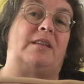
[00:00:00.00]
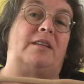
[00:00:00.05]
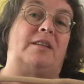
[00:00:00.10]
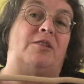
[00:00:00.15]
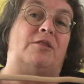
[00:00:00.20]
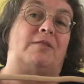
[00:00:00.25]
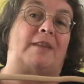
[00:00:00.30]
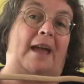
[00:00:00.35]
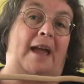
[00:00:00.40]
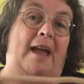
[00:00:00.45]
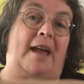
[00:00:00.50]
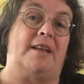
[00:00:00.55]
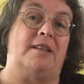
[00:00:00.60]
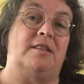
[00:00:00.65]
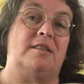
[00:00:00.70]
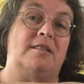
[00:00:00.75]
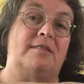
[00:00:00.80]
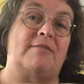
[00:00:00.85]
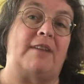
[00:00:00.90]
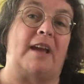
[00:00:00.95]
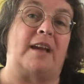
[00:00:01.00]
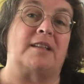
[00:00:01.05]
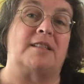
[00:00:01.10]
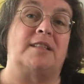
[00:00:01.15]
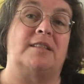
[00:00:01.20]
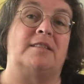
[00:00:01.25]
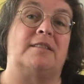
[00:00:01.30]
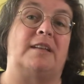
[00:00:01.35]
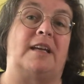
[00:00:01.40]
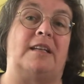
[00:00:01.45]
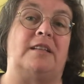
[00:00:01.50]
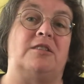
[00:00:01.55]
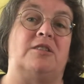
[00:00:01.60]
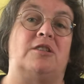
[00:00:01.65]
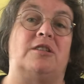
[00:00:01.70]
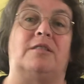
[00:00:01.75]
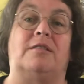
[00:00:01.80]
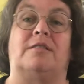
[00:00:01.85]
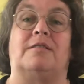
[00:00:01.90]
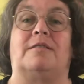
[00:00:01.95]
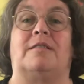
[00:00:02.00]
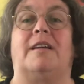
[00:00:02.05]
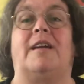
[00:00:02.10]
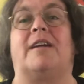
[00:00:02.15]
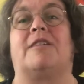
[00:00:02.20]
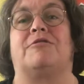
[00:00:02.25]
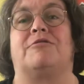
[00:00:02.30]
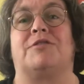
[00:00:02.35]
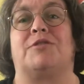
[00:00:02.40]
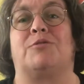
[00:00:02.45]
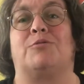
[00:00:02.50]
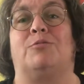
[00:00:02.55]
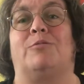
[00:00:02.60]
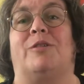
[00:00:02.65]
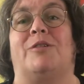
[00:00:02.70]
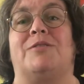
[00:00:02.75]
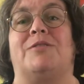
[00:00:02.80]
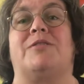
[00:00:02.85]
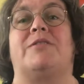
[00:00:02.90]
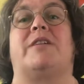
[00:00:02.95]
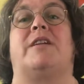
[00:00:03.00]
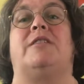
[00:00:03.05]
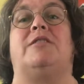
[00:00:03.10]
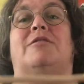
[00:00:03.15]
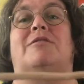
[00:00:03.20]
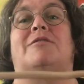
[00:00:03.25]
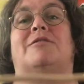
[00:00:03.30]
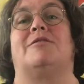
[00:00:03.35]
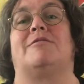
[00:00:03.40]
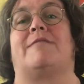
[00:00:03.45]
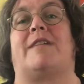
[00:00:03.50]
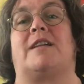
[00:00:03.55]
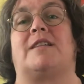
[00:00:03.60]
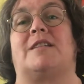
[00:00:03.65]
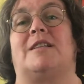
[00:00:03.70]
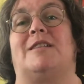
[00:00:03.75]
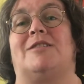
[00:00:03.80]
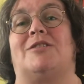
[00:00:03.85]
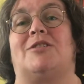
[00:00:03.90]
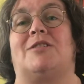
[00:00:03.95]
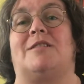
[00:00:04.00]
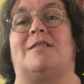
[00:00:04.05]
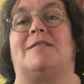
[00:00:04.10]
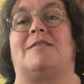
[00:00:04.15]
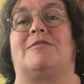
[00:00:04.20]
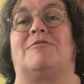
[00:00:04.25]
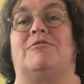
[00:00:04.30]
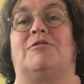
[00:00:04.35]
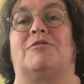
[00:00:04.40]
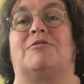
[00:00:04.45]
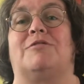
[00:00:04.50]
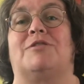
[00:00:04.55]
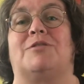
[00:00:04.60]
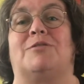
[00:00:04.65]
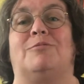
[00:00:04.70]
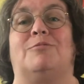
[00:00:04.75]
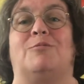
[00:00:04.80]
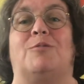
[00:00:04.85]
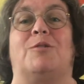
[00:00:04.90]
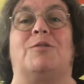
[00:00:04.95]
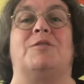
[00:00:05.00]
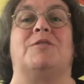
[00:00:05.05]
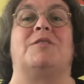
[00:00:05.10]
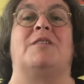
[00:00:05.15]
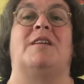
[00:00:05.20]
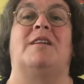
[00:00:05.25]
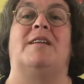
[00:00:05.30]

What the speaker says: You can direct energy, you can get crystal wands and you can direct energies through a crystal wand.